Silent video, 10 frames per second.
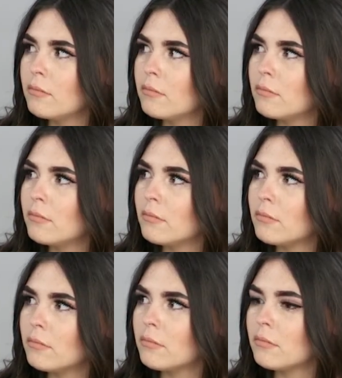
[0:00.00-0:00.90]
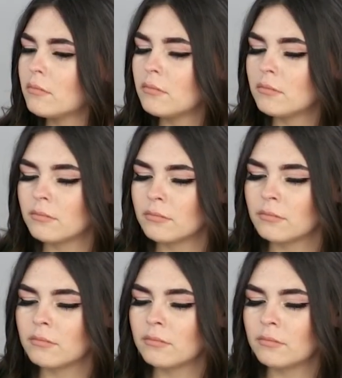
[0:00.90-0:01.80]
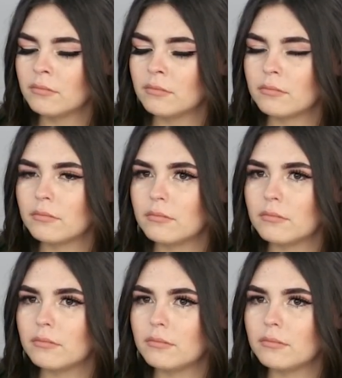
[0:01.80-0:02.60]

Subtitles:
(silent)